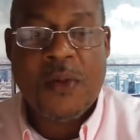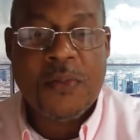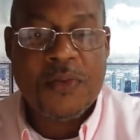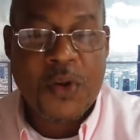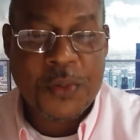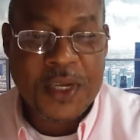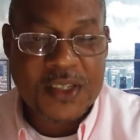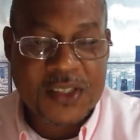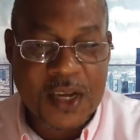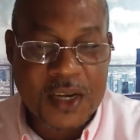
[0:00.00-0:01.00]
Before we get
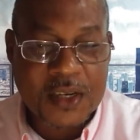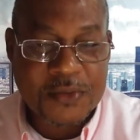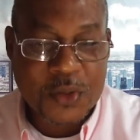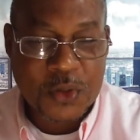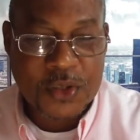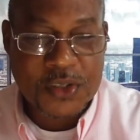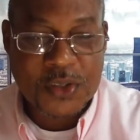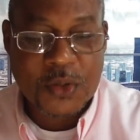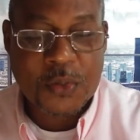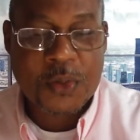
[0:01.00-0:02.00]
started, of course,
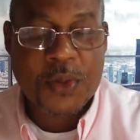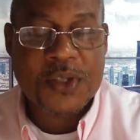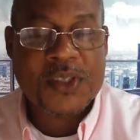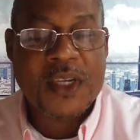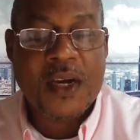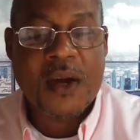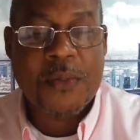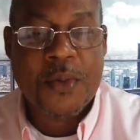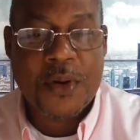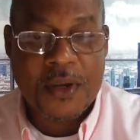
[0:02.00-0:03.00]
you know, we want to say our
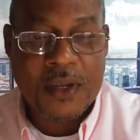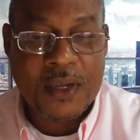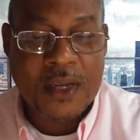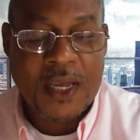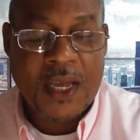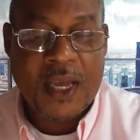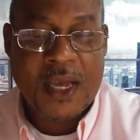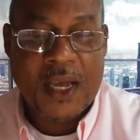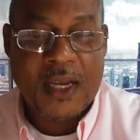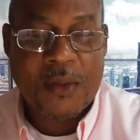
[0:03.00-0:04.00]
prayer.
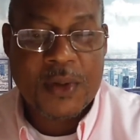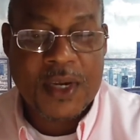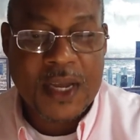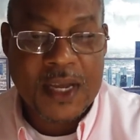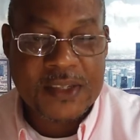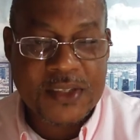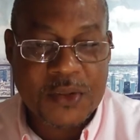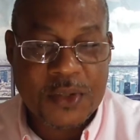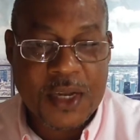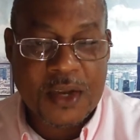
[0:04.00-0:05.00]
And I want to ask
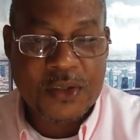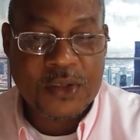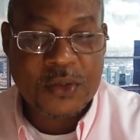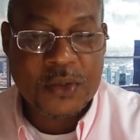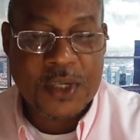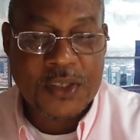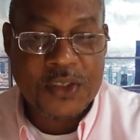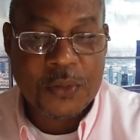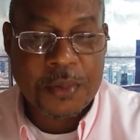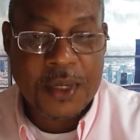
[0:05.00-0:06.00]
you now to get
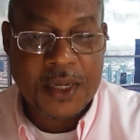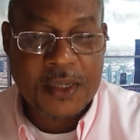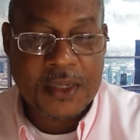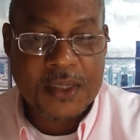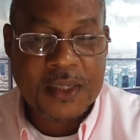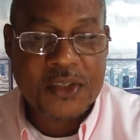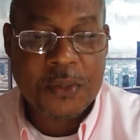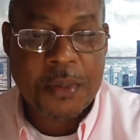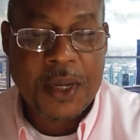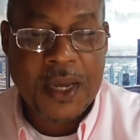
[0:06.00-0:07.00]
your pen and get your
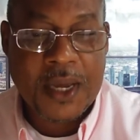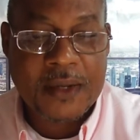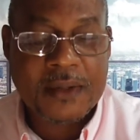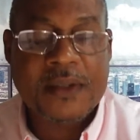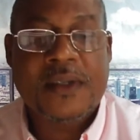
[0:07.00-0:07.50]
pad.